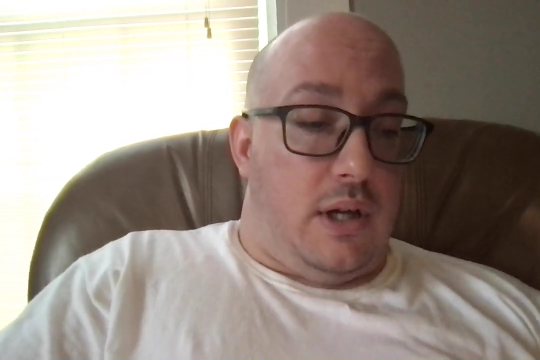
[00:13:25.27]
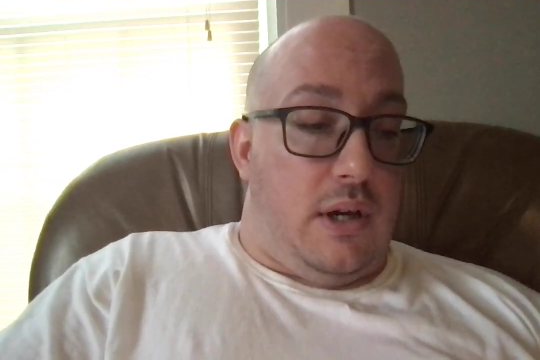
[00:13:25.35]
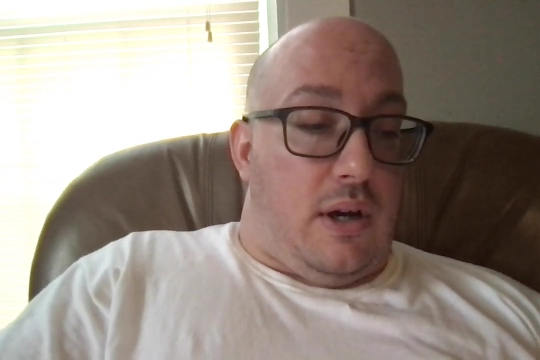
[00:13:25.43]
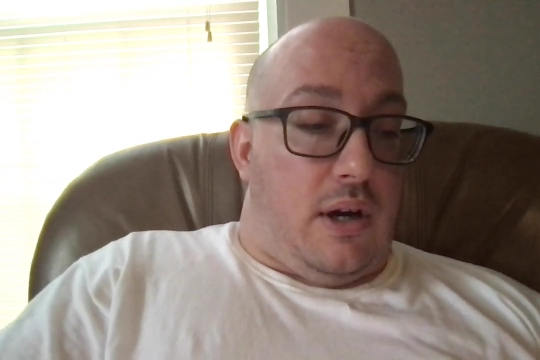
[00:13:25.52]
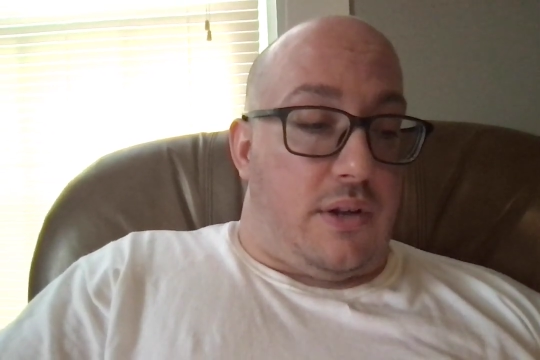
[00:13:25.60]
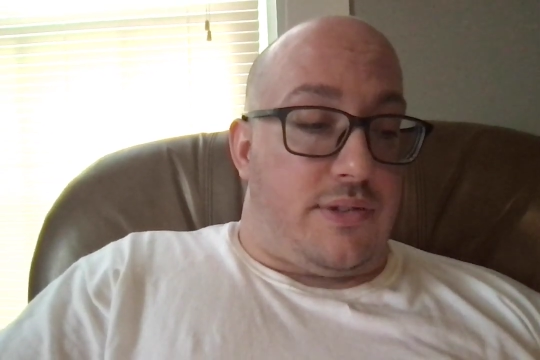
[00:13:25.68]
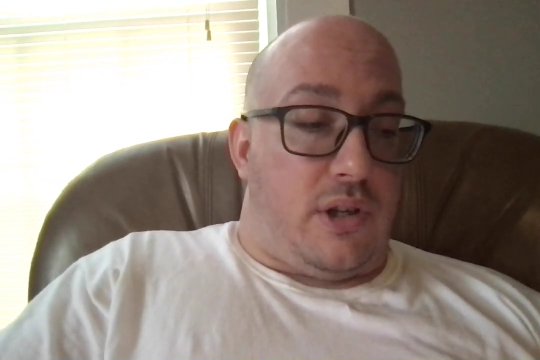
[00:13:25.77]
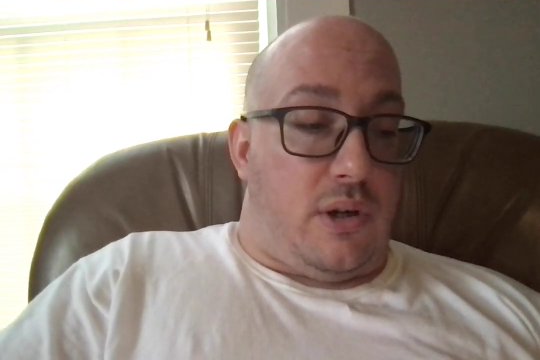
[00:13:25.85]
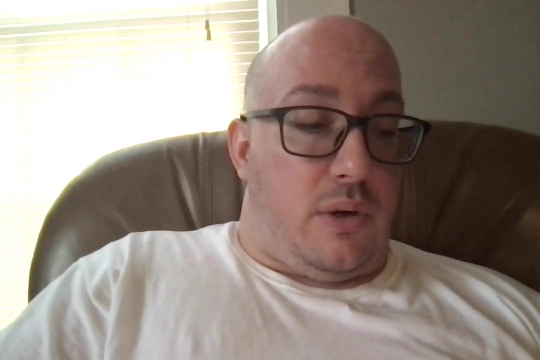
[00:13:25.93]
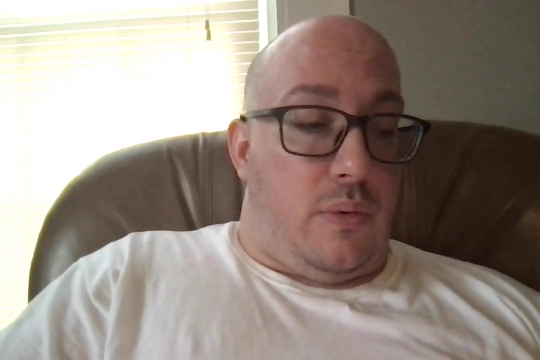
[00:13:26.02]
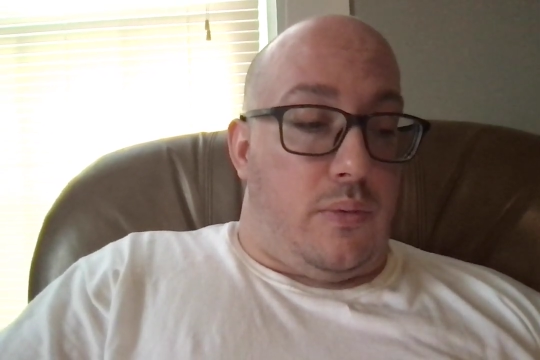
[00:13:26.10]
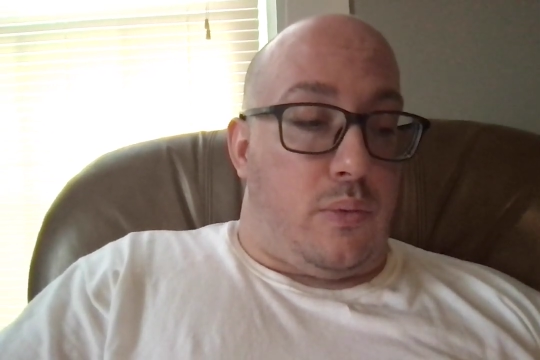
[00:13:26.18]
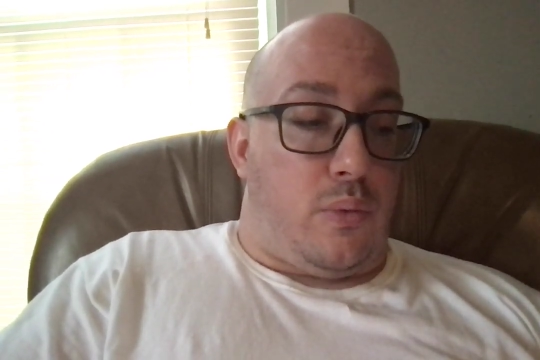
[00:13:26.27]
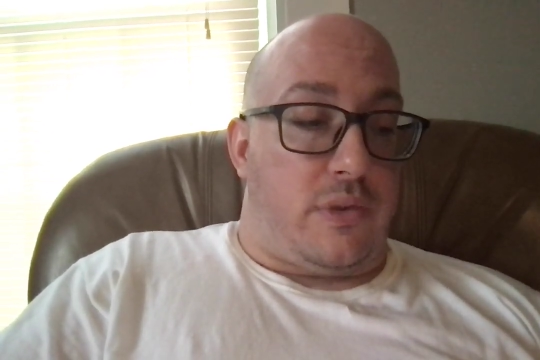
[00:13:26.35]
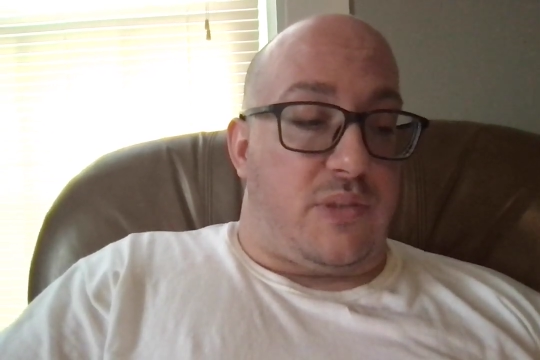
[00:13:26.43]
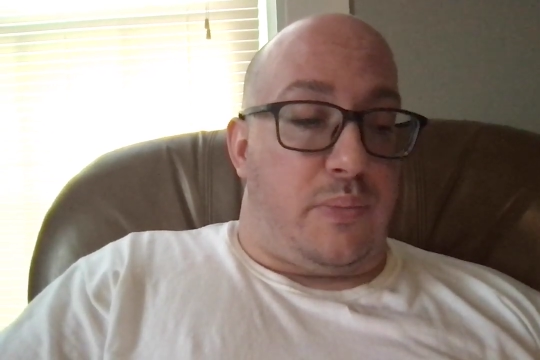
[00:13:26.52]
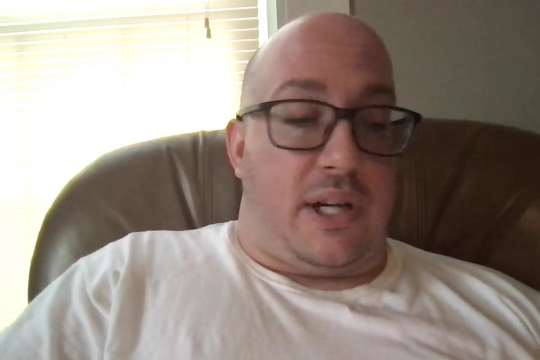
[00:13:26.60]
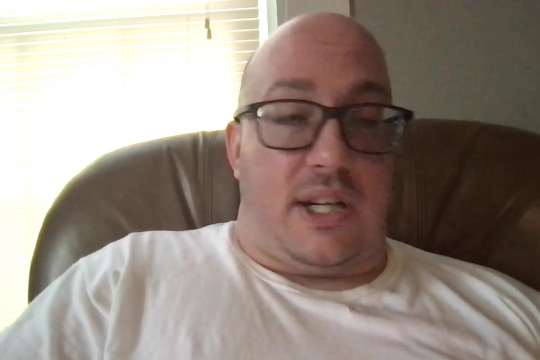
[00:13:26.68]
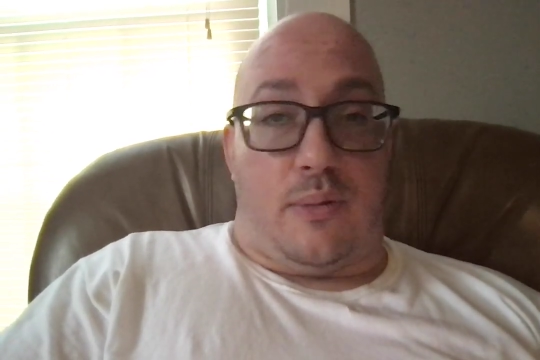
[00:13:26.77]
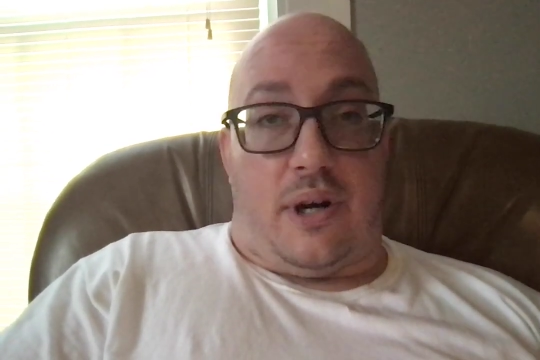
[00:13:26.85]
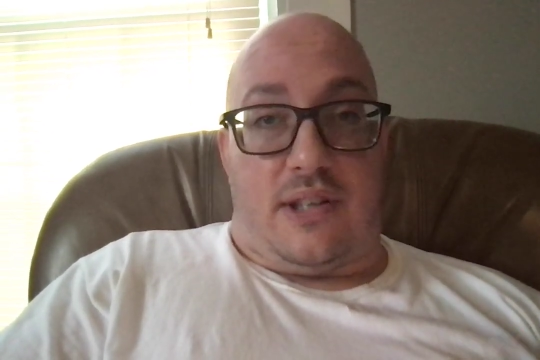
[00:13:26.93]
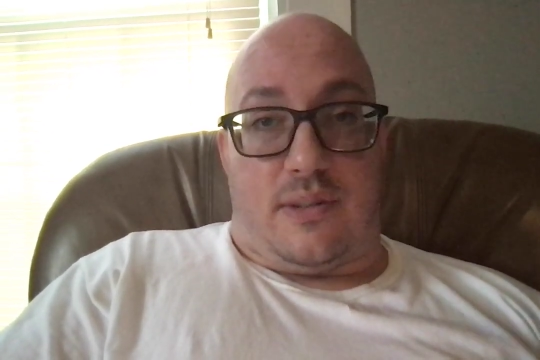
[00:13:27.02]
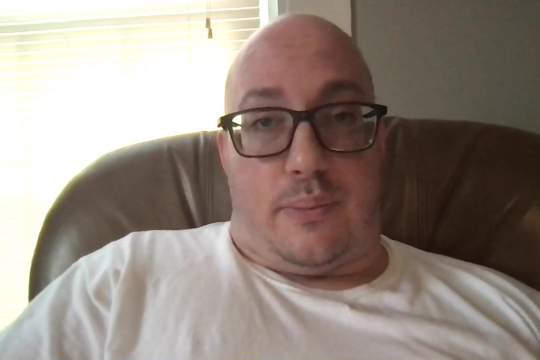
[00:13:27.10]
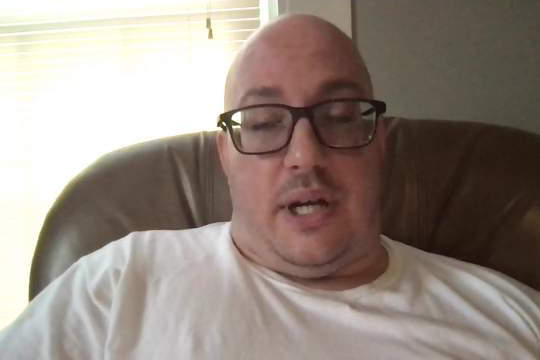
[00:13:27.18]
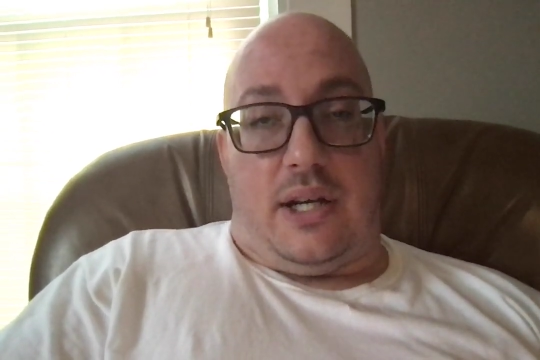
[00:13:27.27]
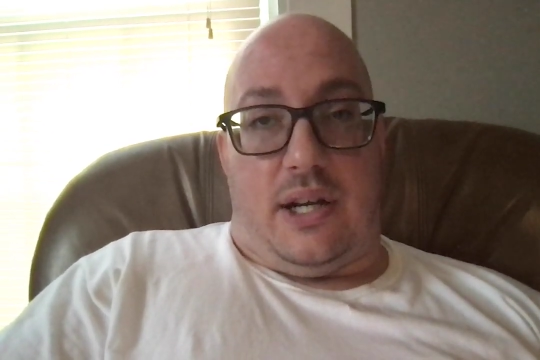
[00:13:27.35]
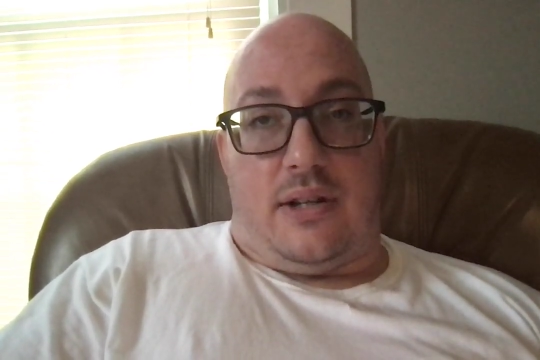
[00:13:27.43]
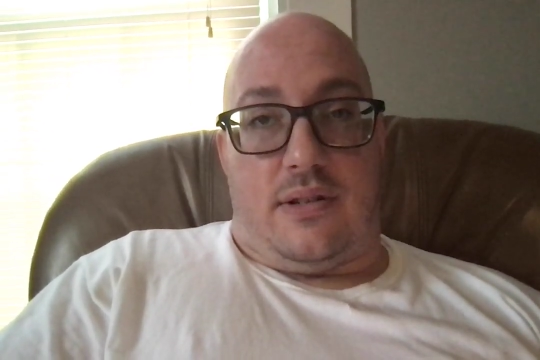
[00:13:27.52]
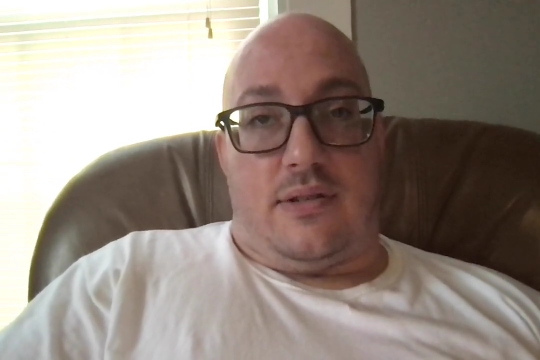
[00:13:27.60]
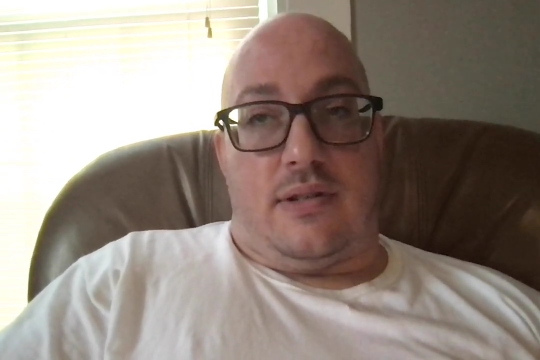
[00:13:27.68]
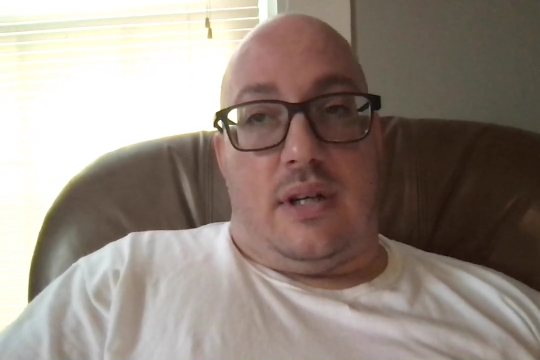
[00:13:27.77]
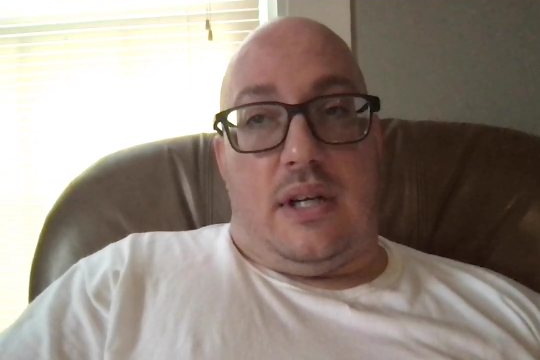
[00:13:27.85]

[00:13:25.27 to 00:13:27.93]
Also, respect everybody's opinions.